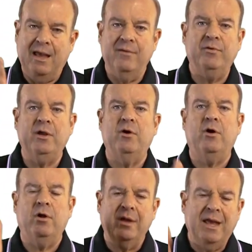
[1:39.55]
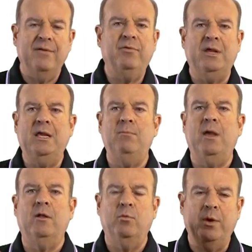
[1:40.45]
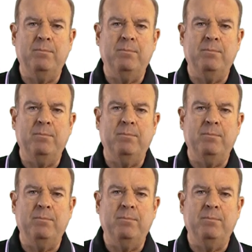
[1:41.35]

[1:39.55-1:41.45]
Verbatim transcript: every call, every email,